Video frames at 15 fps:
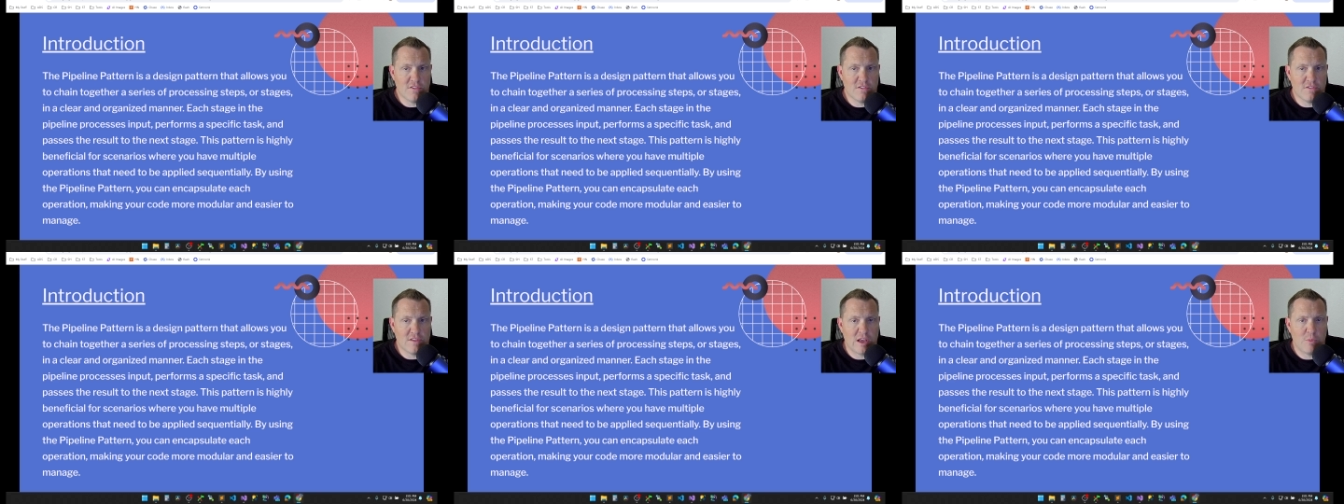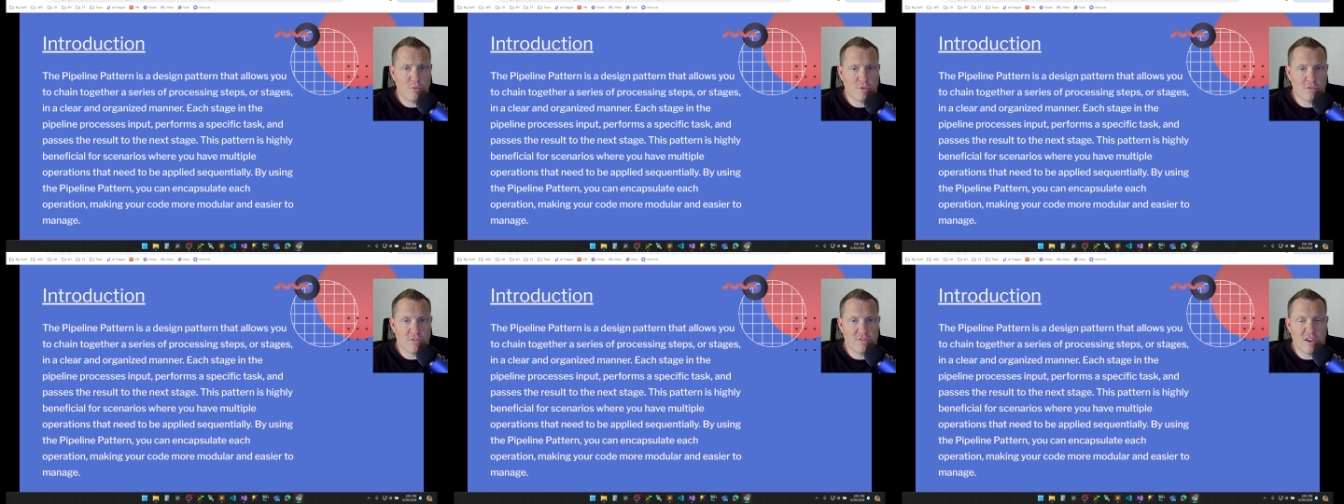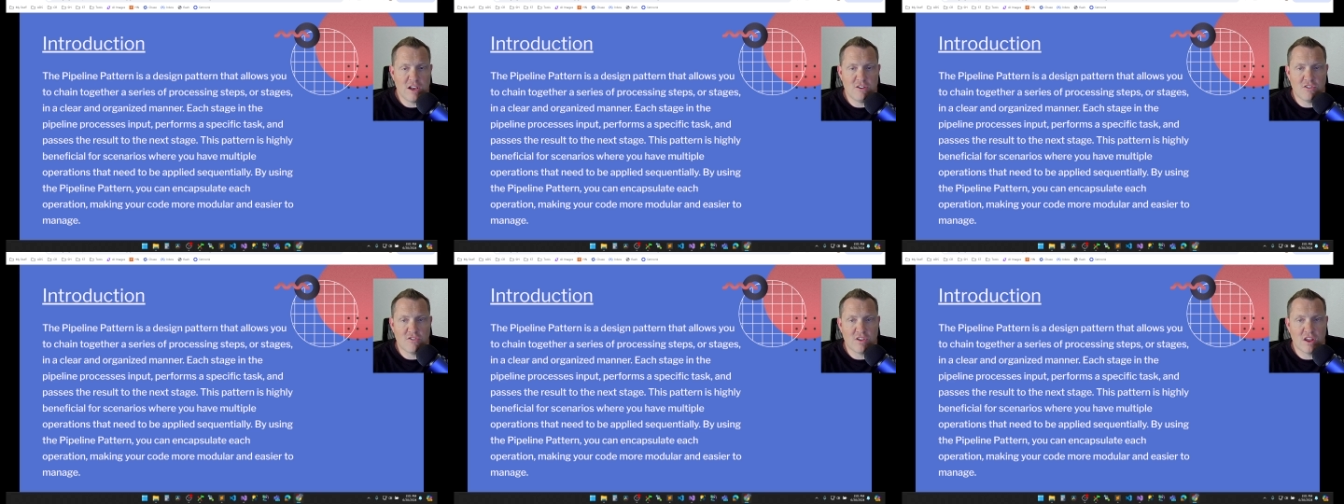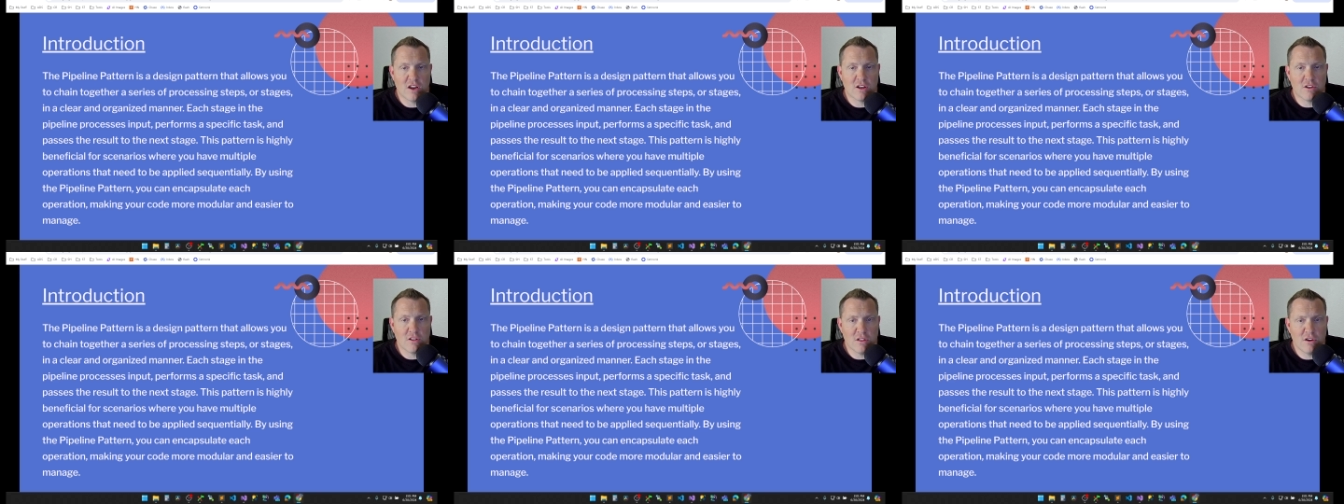steps or stages in a
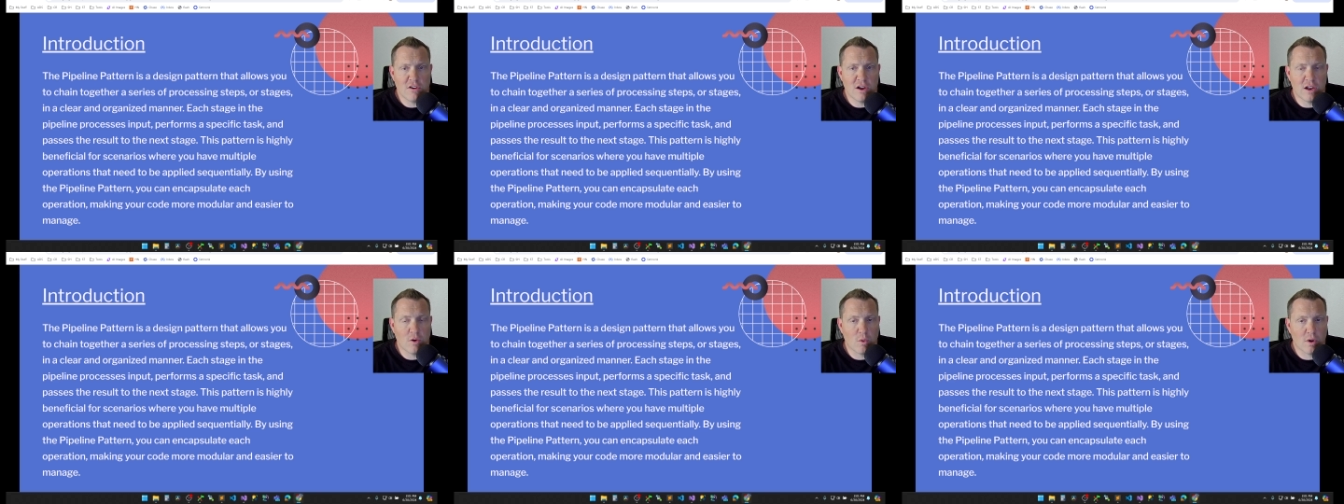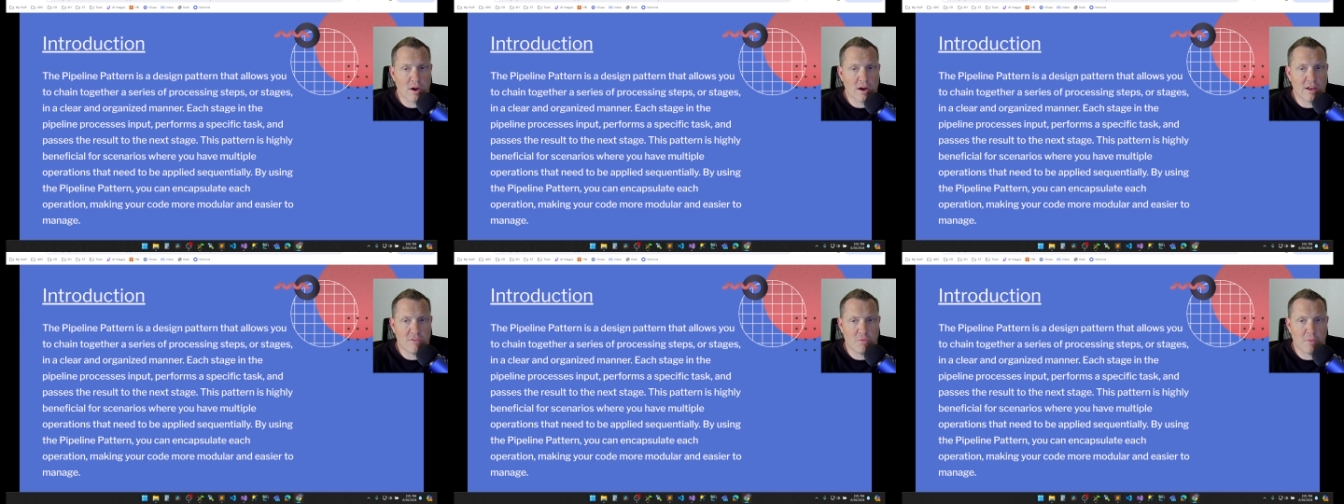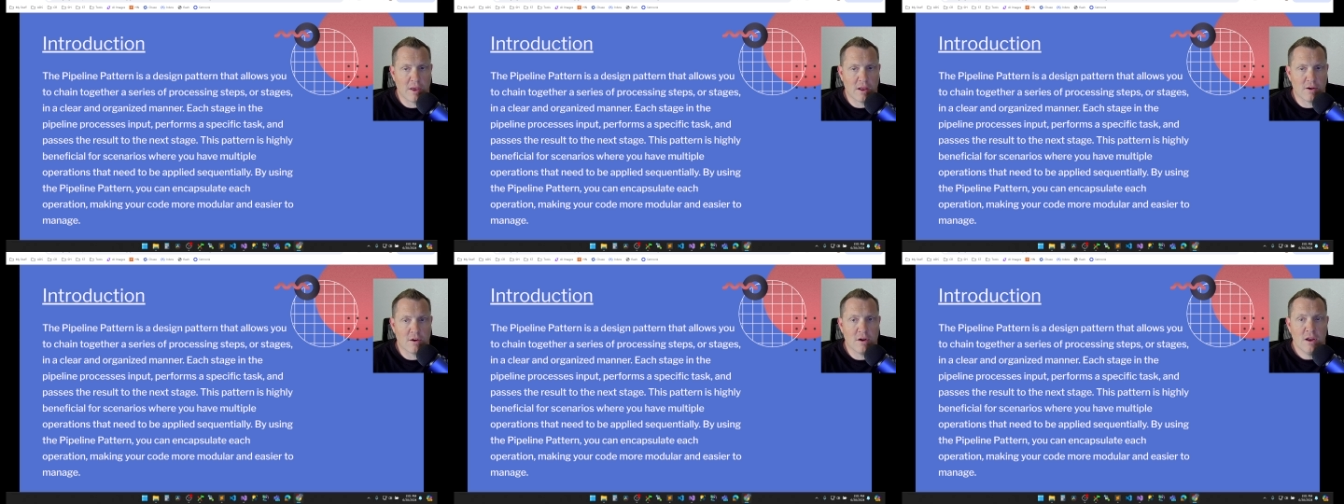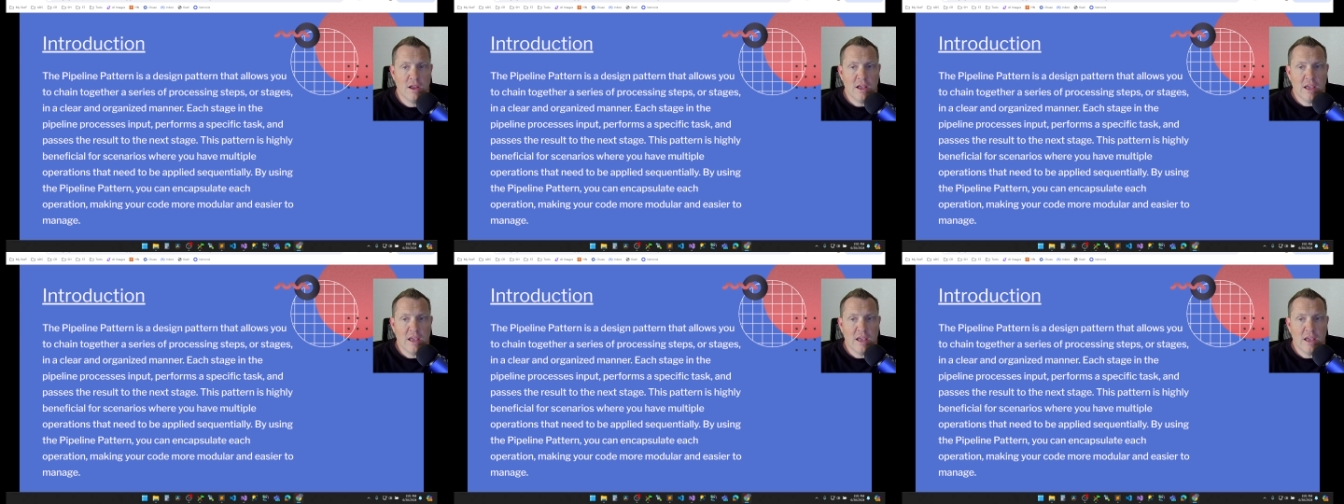clear and organized manner.